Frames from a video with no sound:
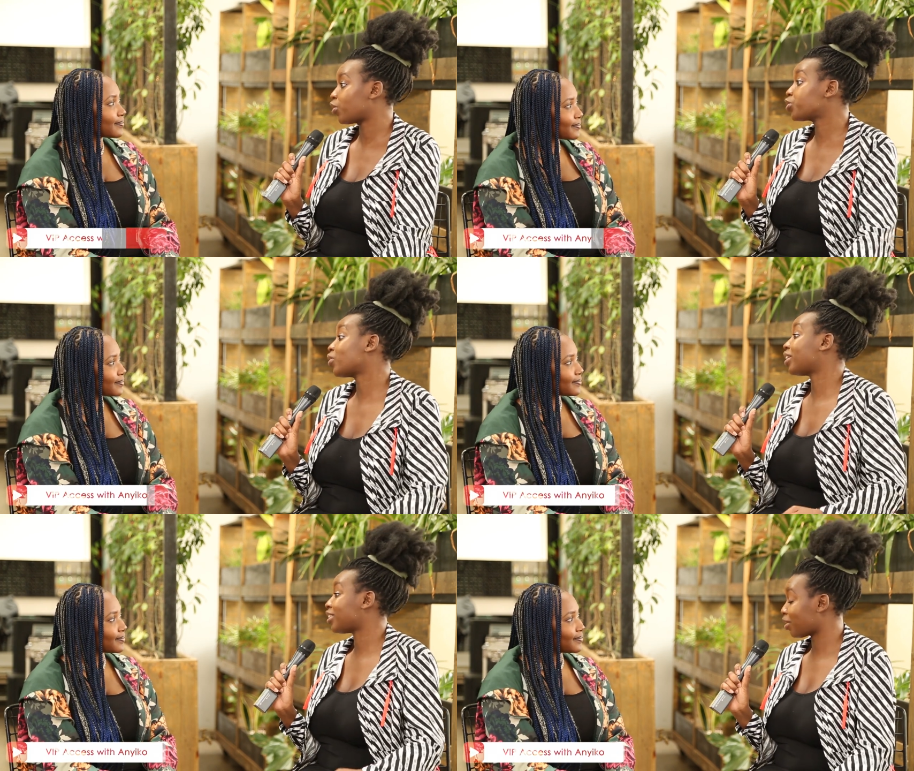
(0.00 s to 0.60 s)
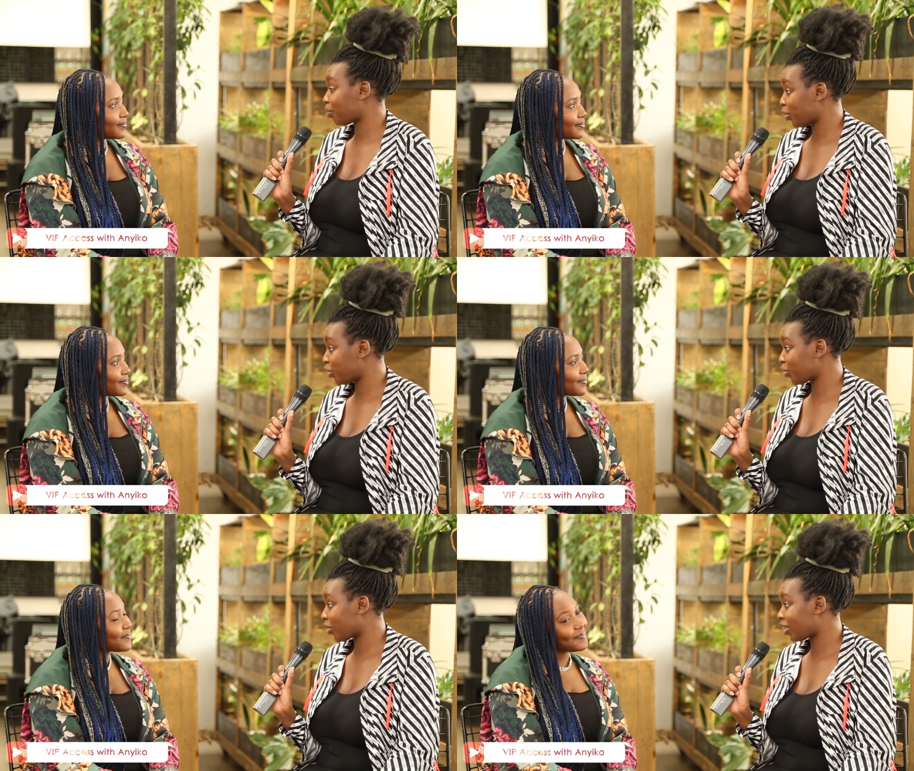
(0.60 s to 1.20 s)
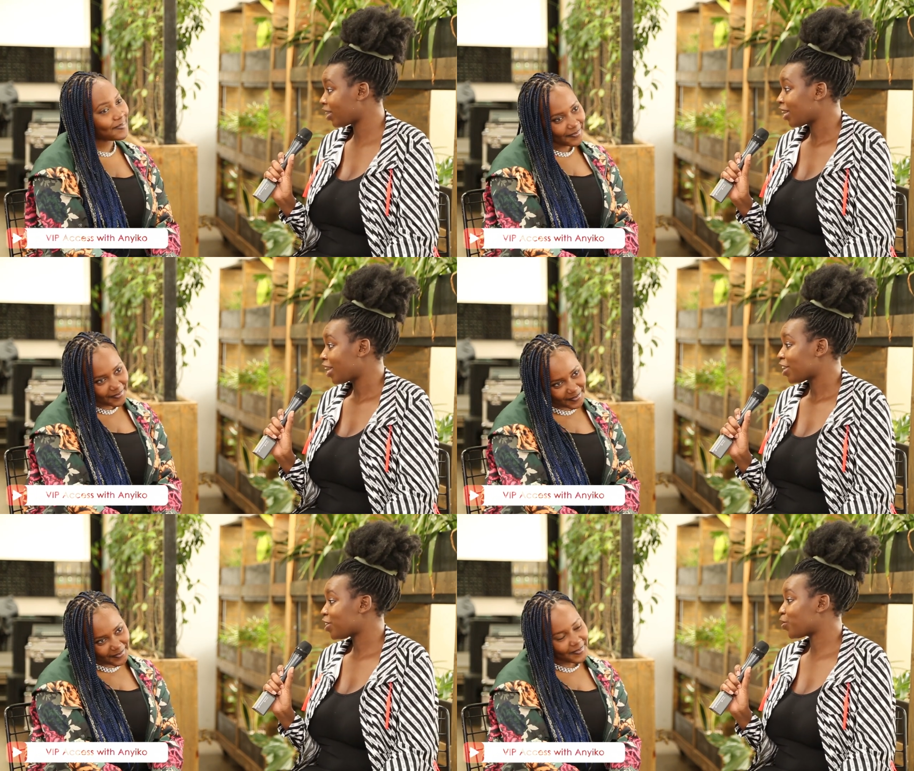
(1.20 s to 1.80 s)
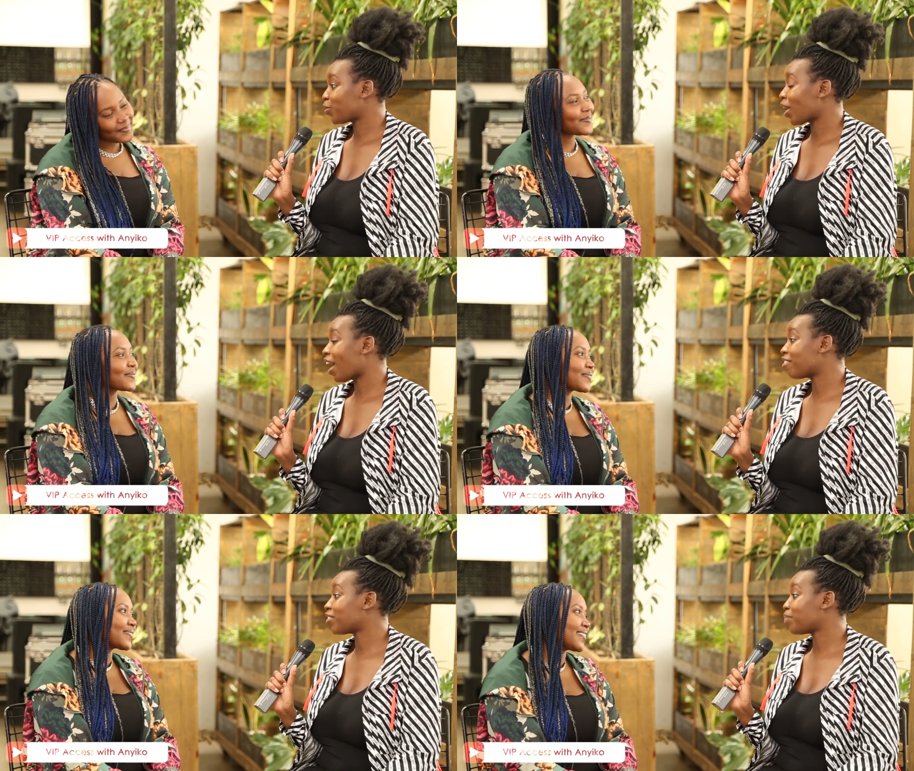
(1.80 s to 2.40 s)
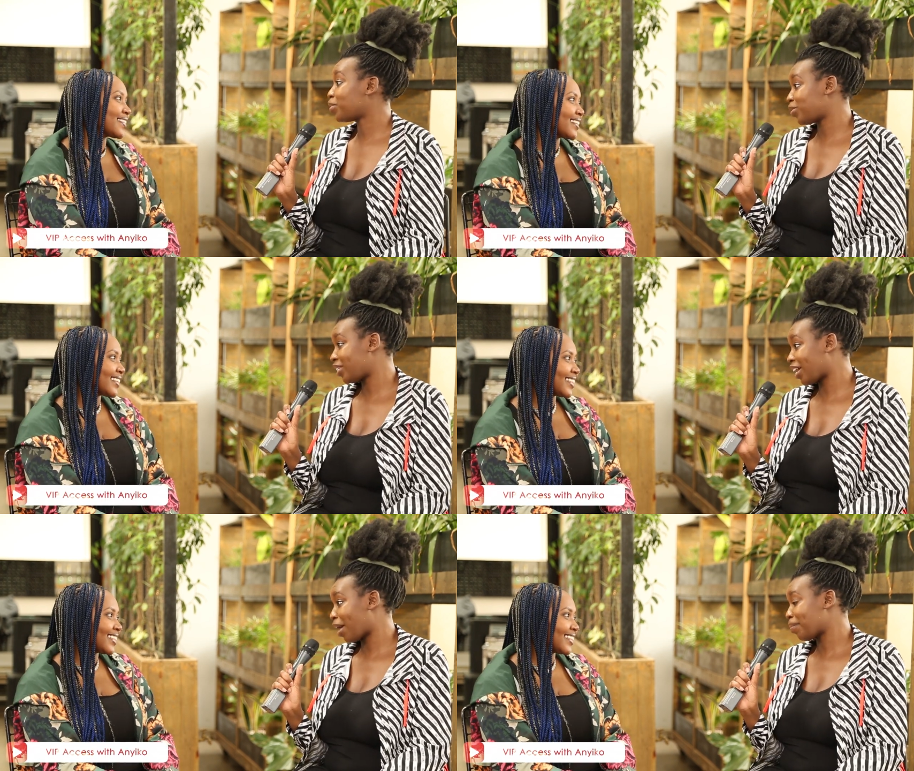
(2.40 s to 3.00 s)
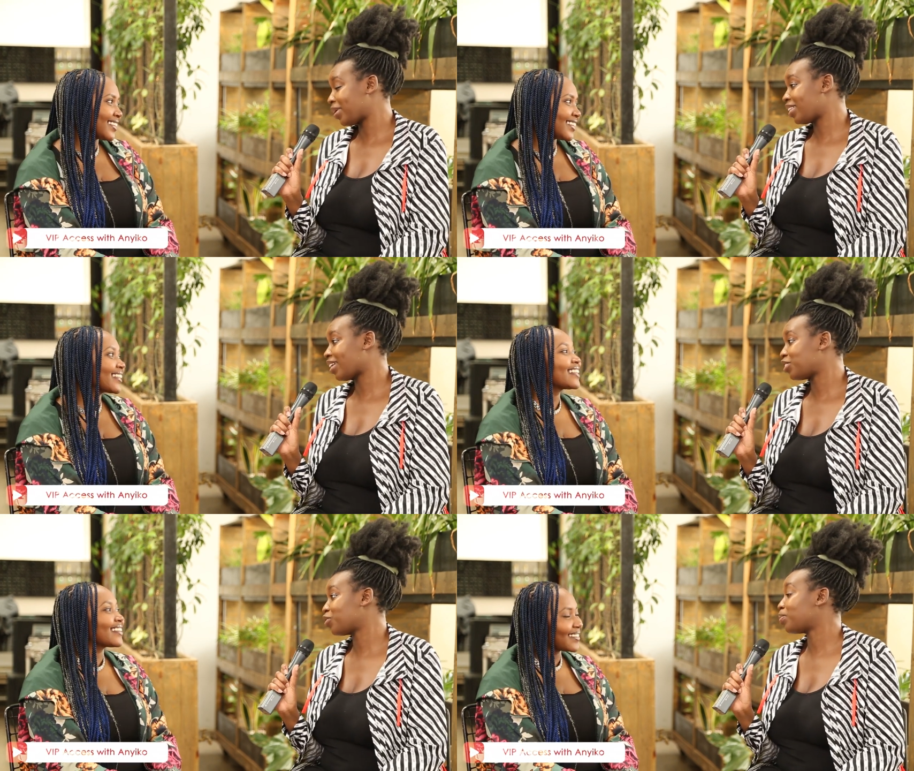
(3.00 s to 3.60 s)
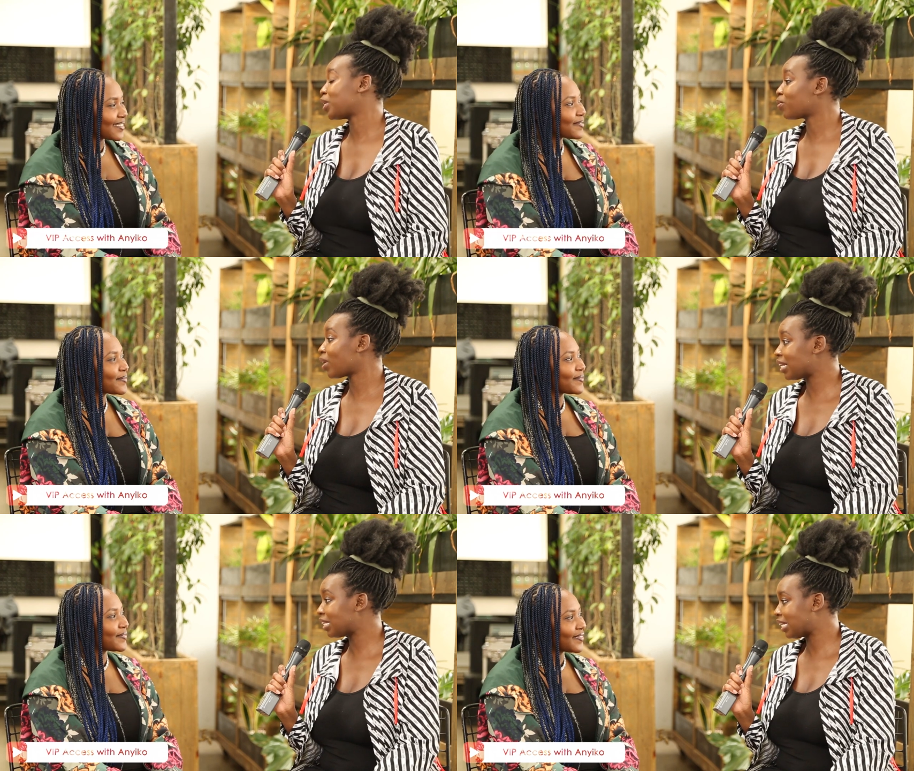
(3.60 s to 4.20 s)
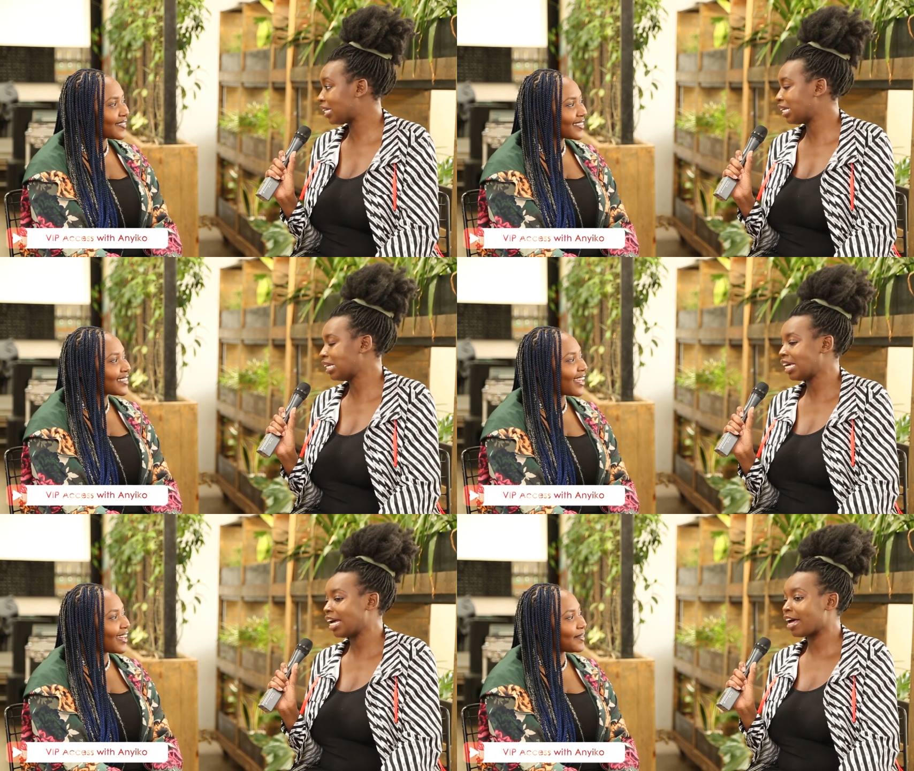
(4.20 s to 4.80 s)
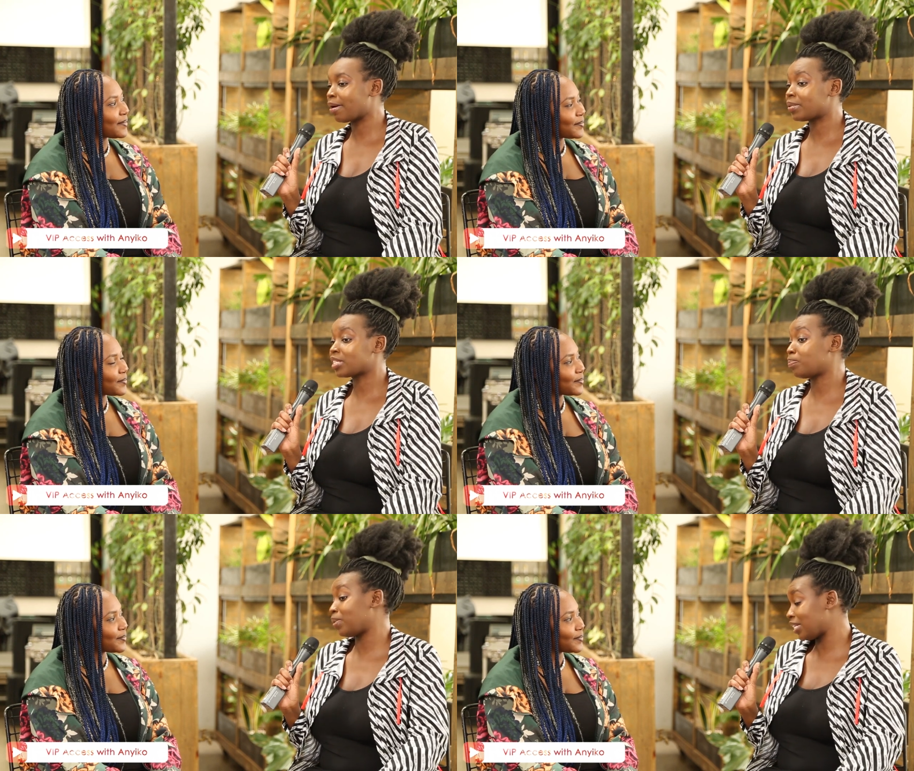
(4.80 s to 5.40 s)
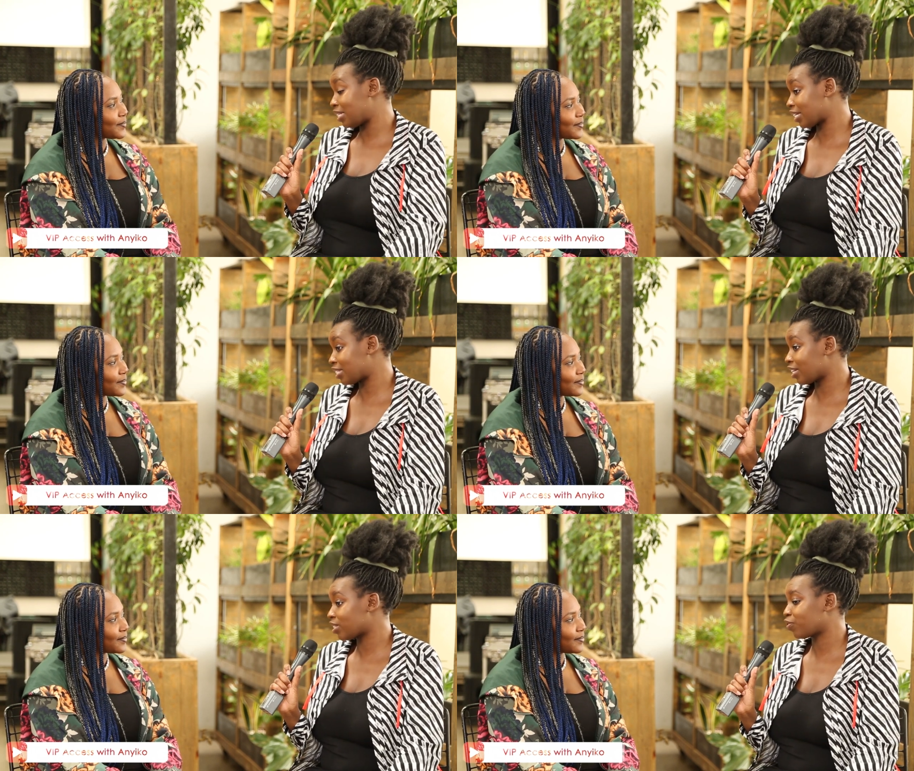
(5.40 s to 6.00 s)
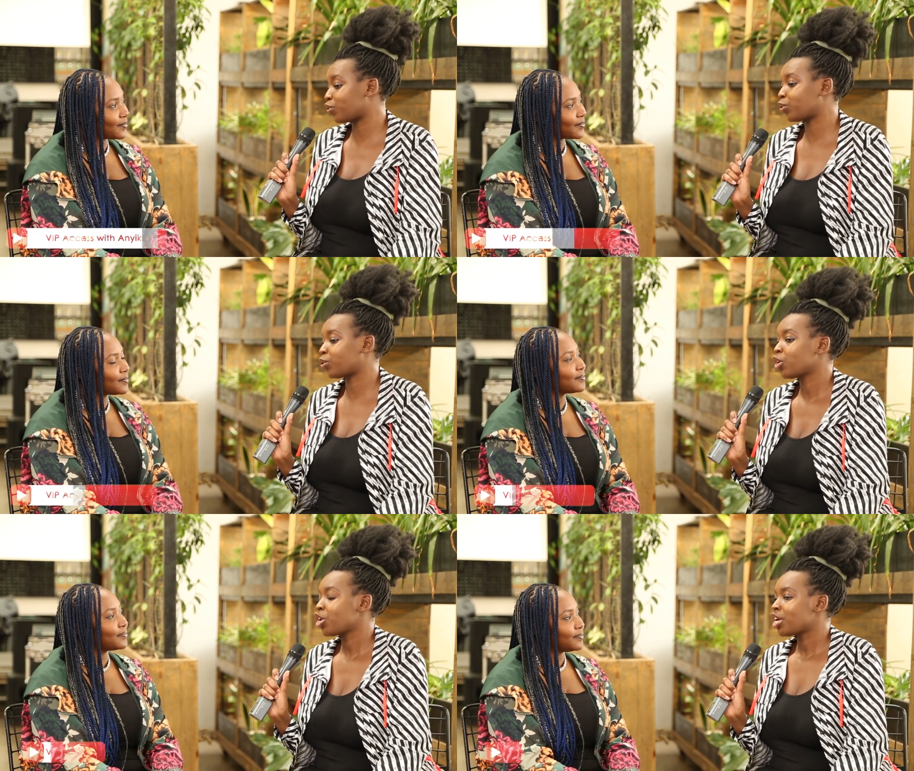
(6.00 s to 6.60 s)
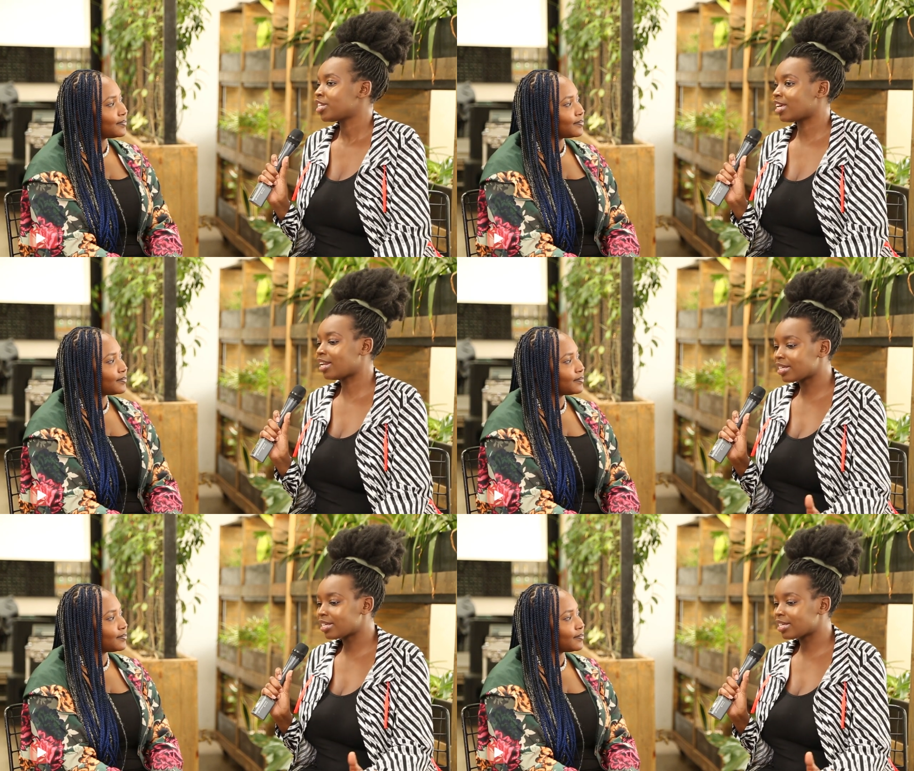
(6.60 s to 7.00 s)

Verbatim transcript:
Speaker 1: also an entrepreneur. You have a beauty company that you've been running. Um, it's been successful. Tell